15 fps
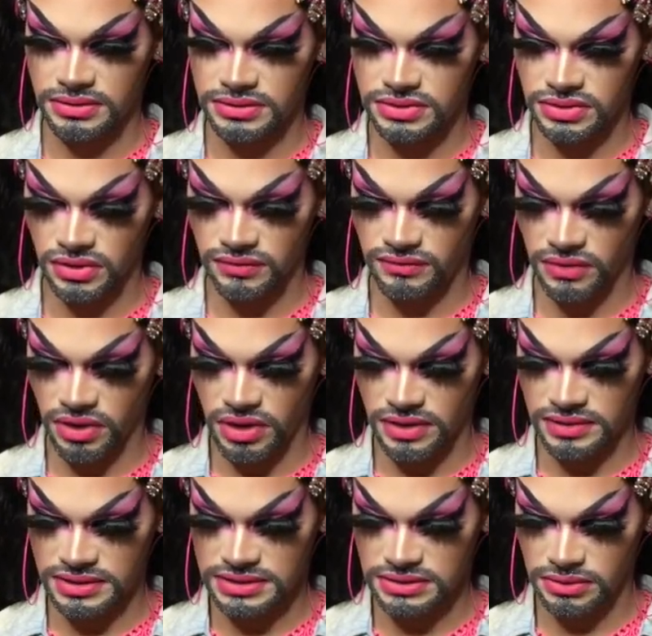so far,
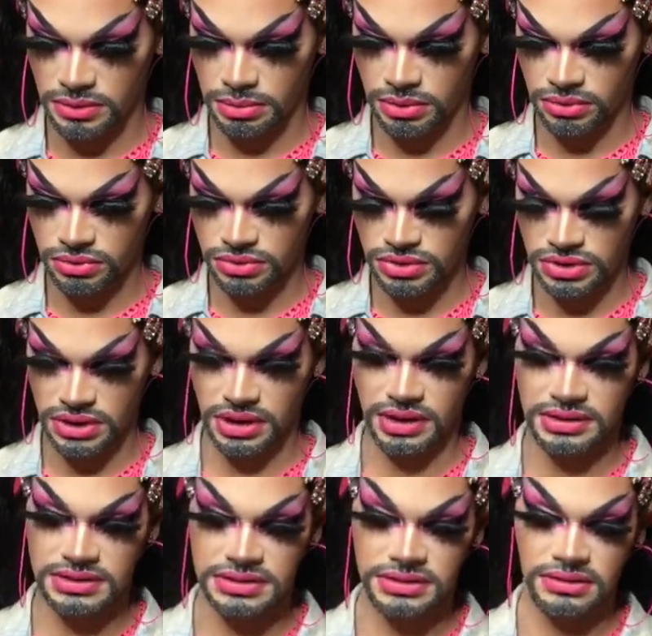those are the pulls, you
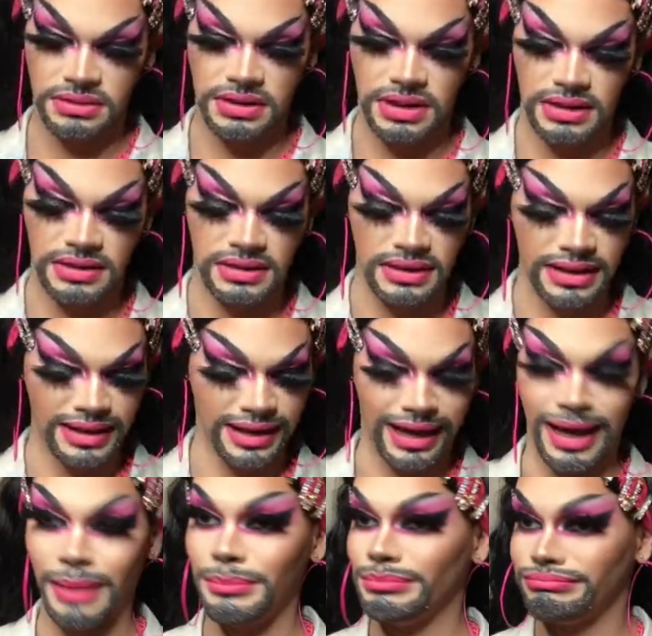guys, and
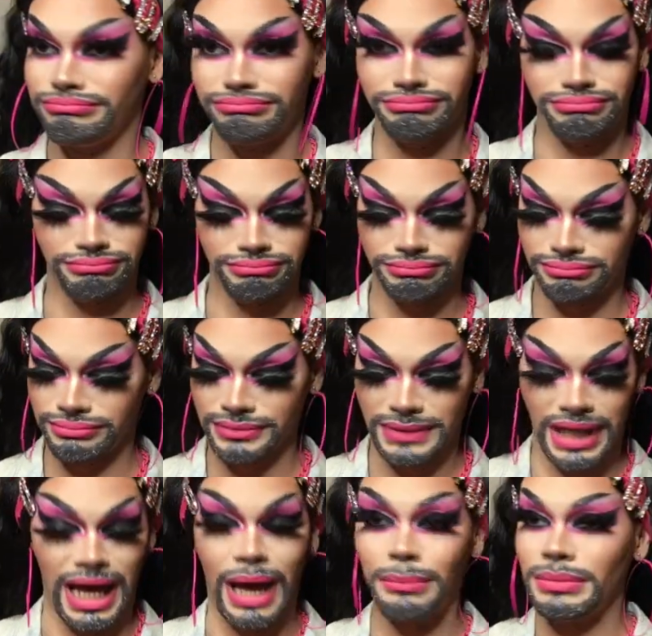I'm,
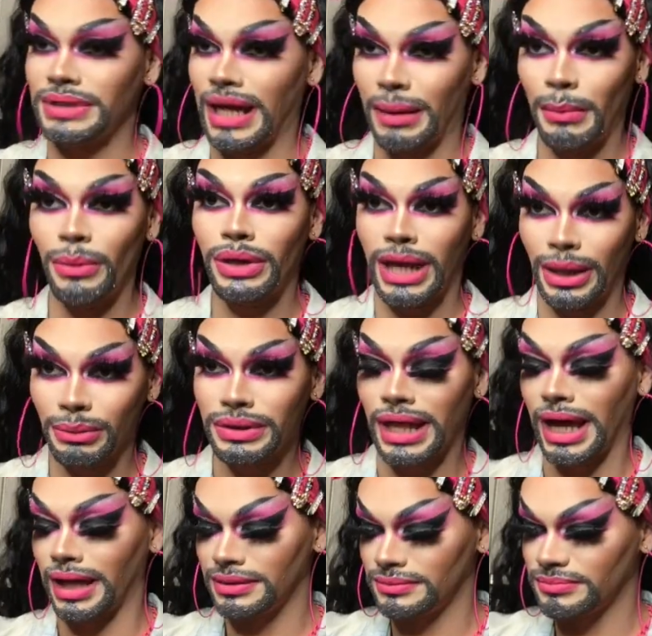I'm, I'm okay with
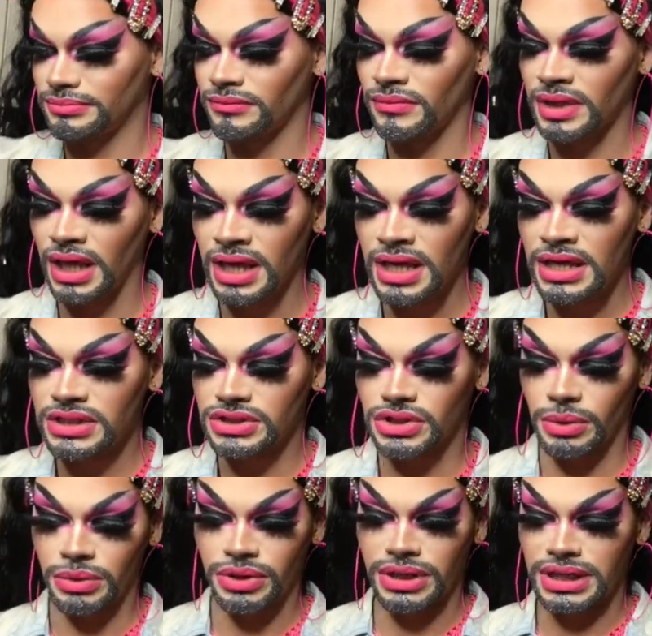that.
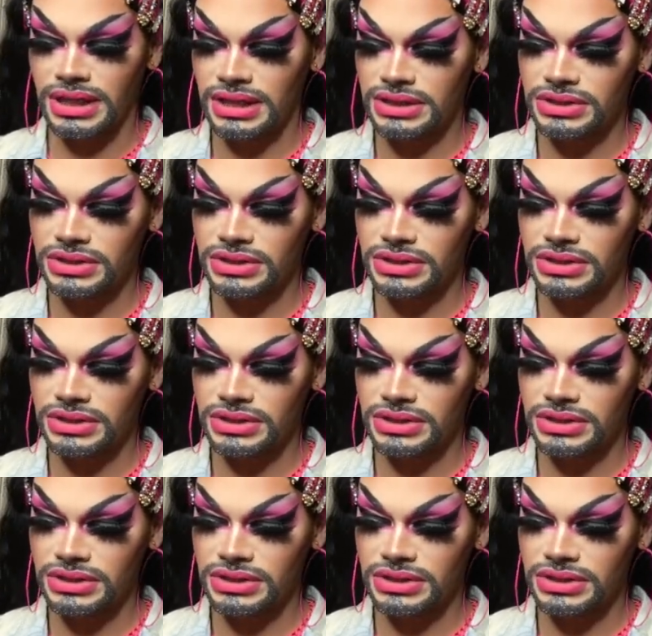So we're gonna get